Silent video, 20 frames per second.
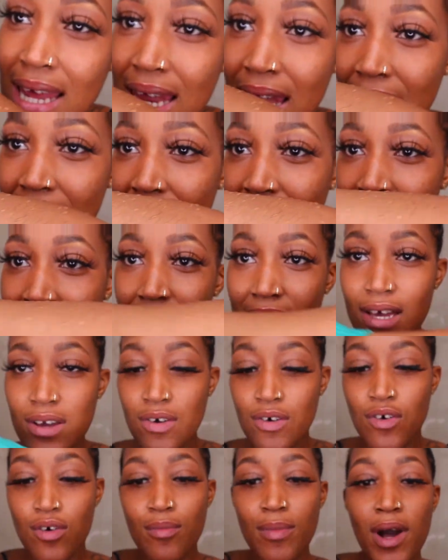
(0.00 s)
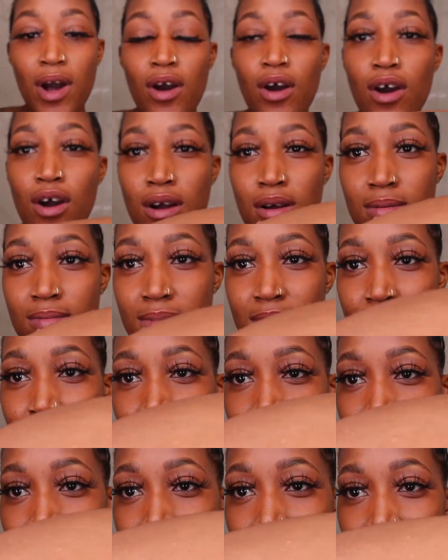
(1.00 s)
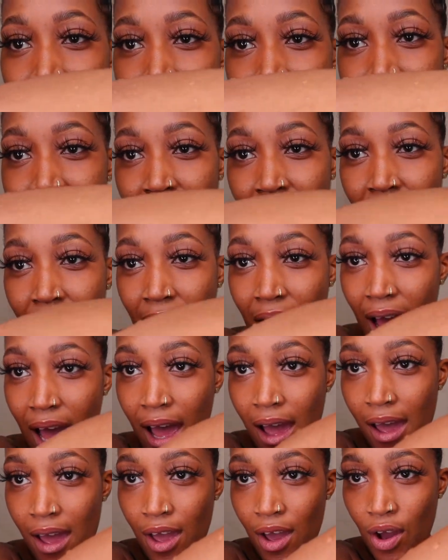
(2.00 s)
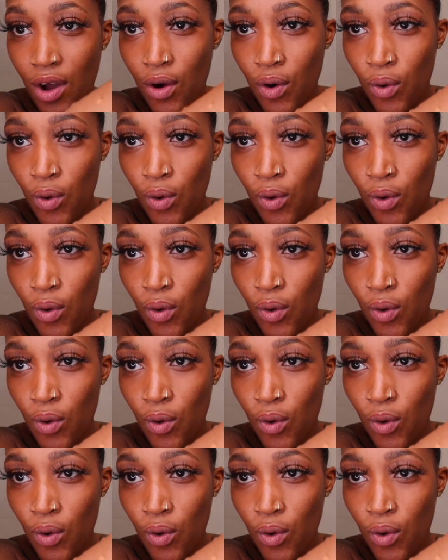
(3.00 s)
light on my arms because I